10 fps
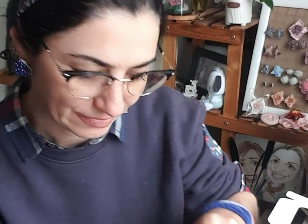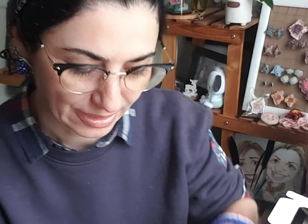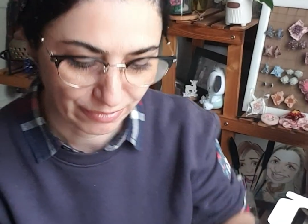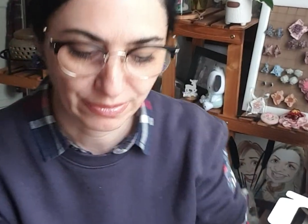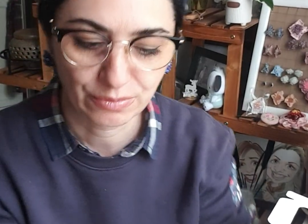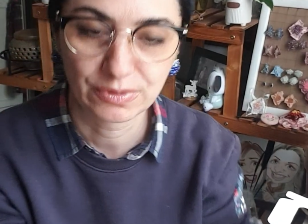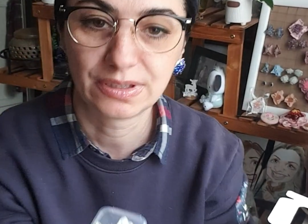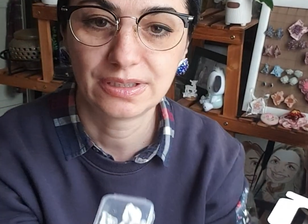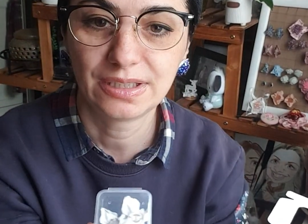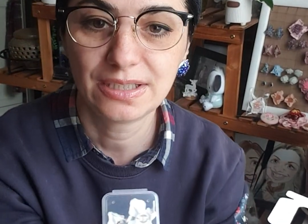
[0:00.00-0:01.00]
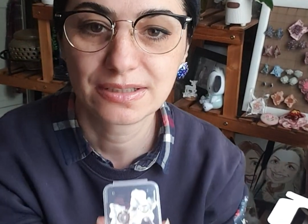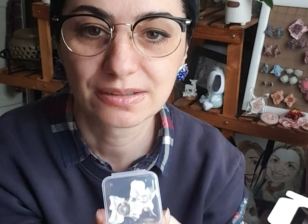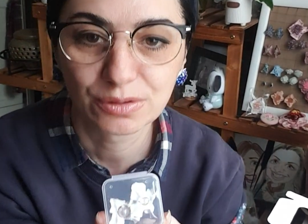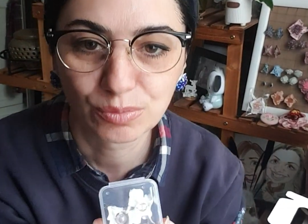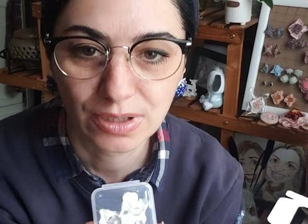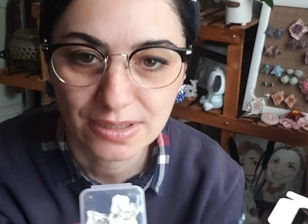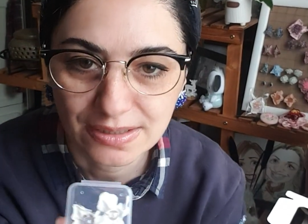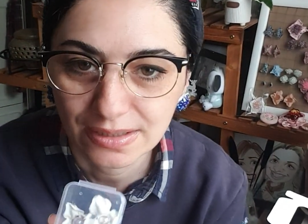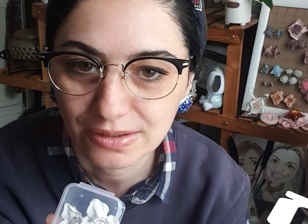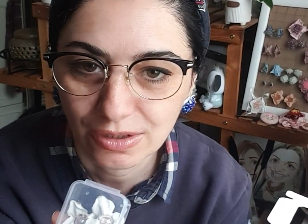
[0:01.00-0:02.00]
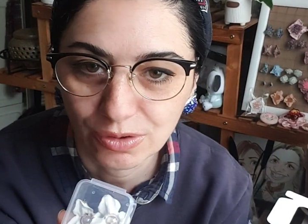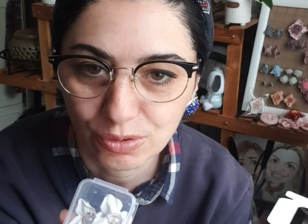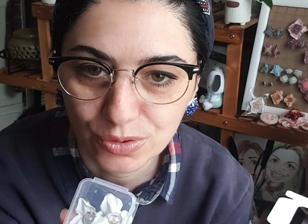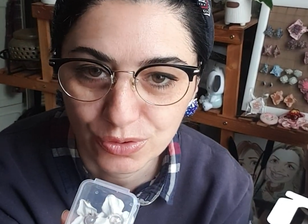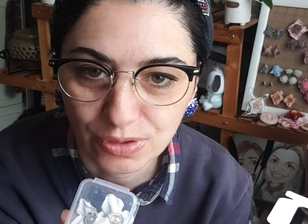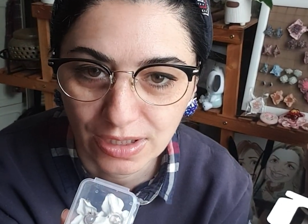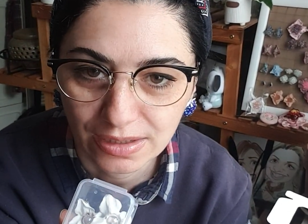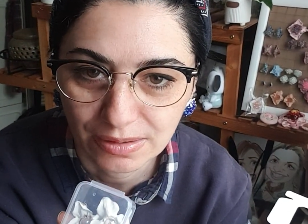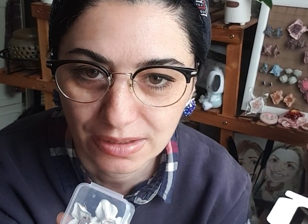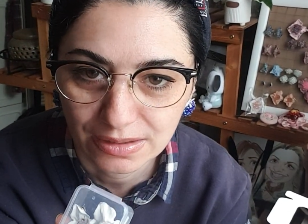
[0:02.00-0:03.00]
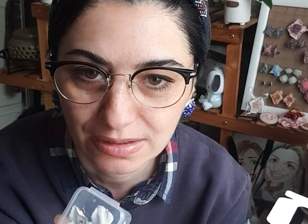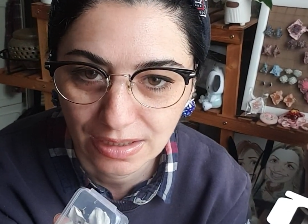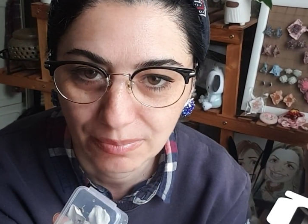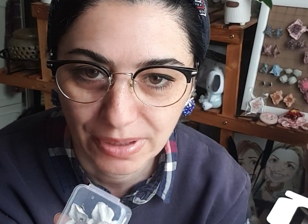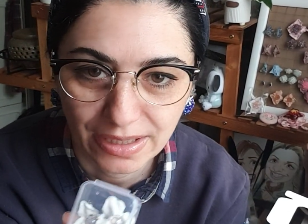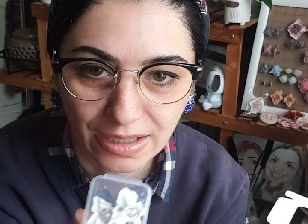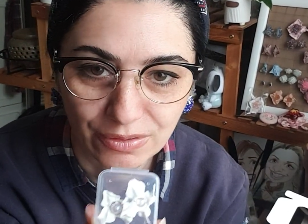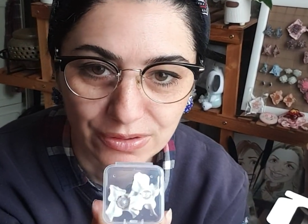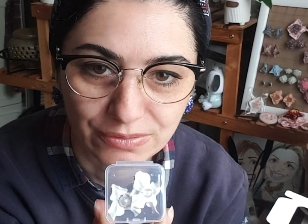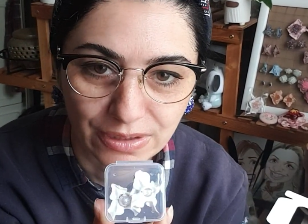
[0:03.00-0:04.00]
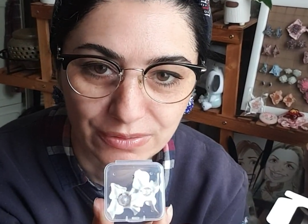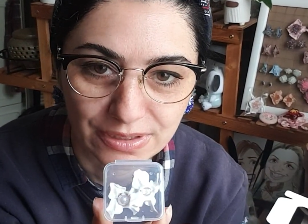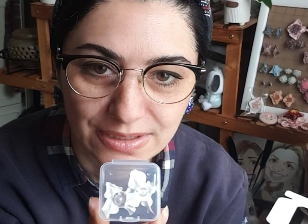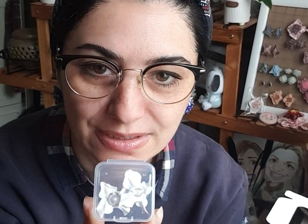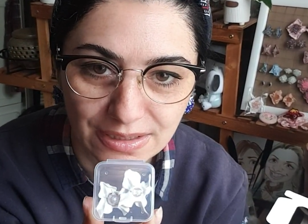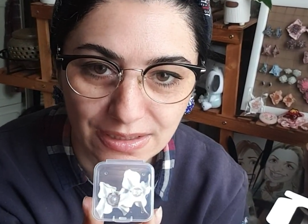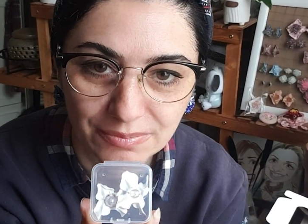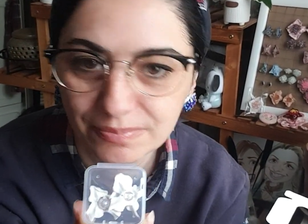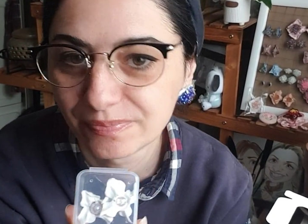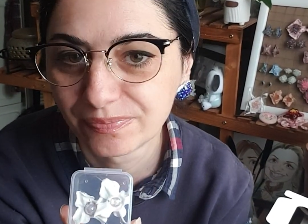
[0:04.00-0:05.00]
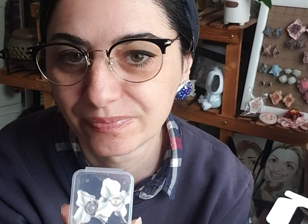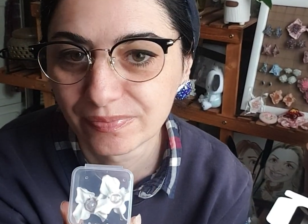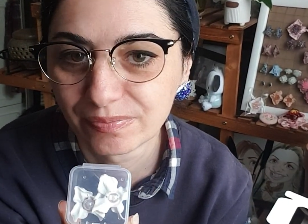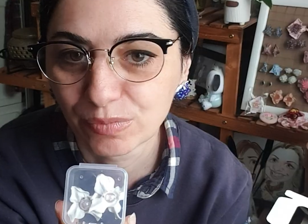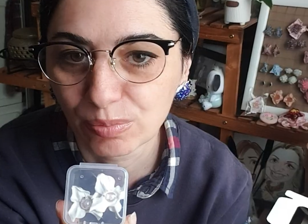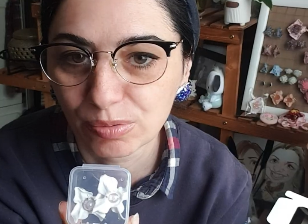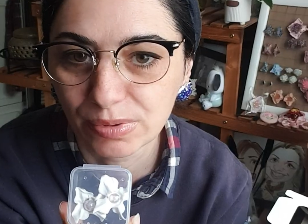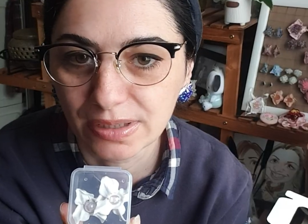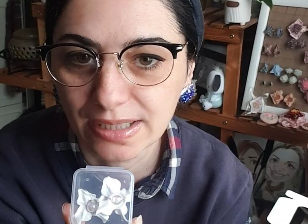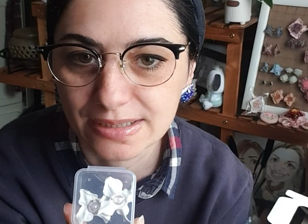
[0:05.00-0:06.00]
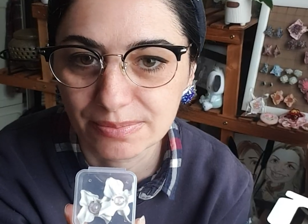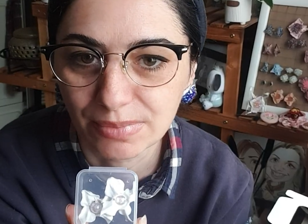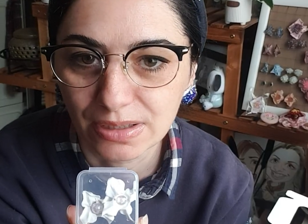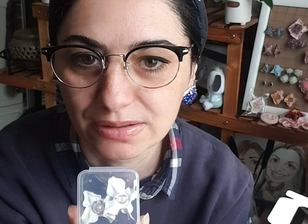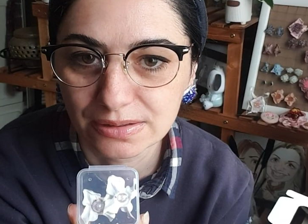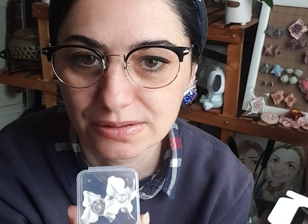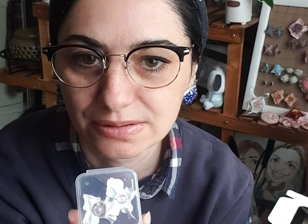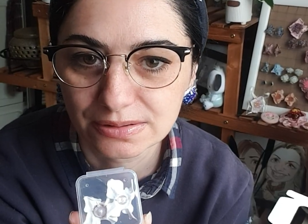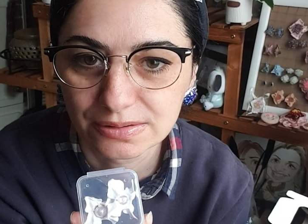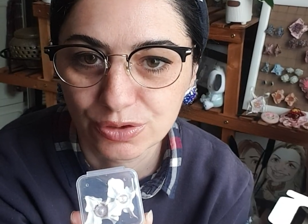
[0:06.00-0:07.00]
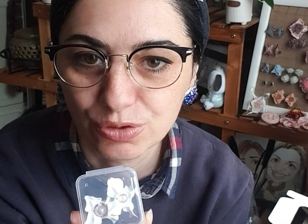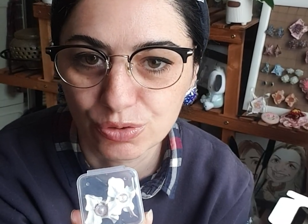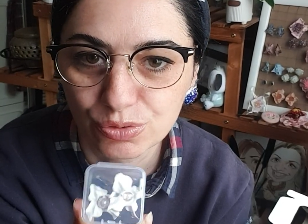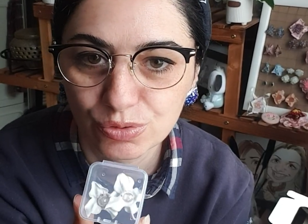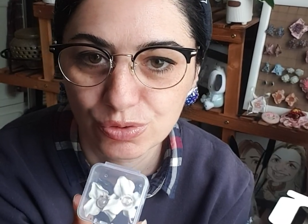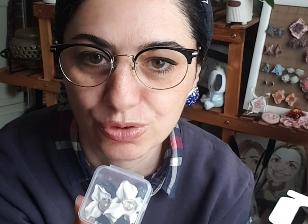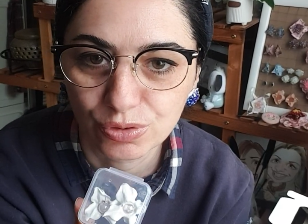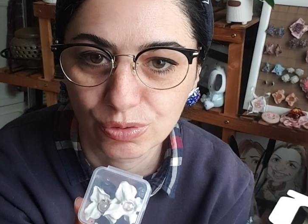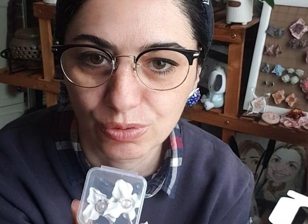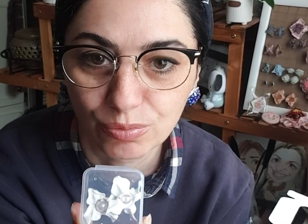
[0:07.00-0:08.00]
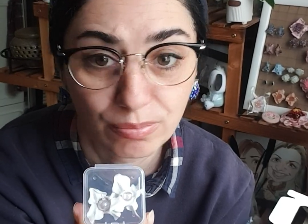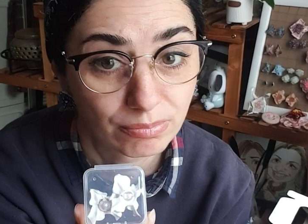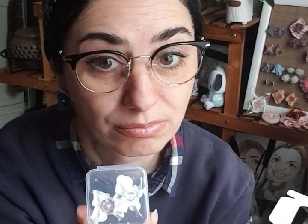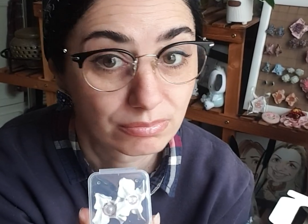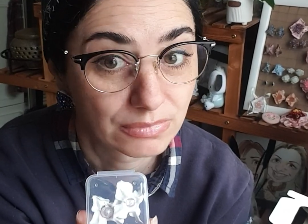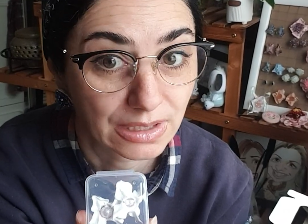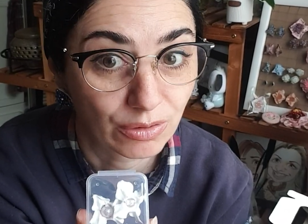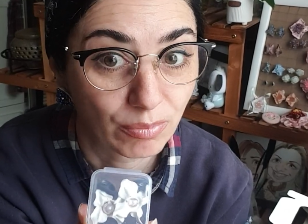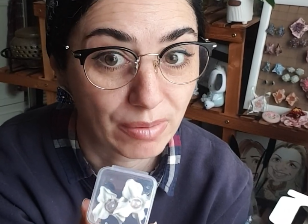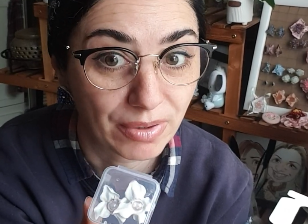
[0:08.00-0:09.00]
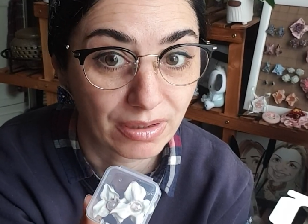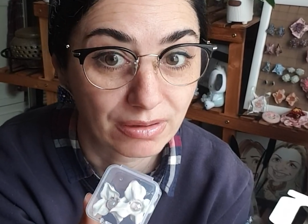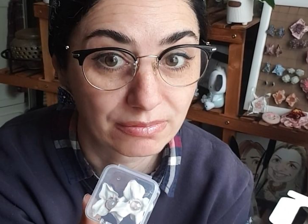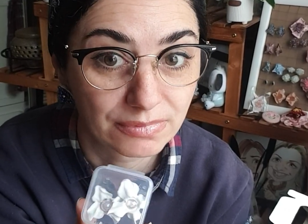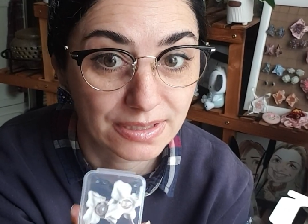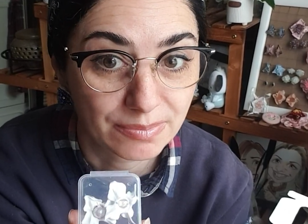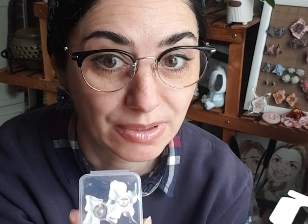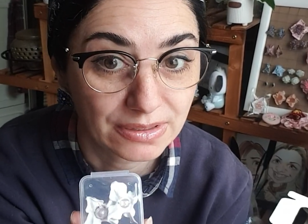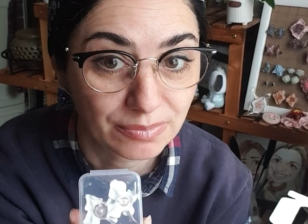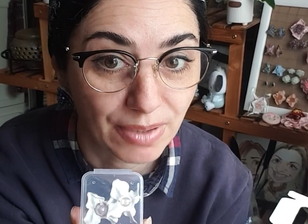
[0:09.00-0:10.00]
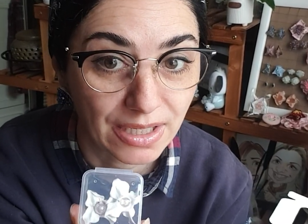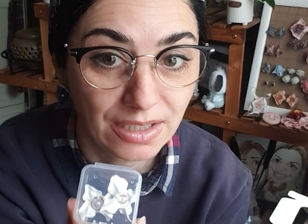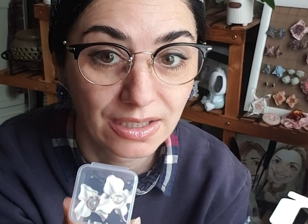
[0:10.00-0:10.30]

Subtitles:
I found these little ones that are also kind of coming out around this time, probably next month, June or so, or I don't know, maybe this month, May.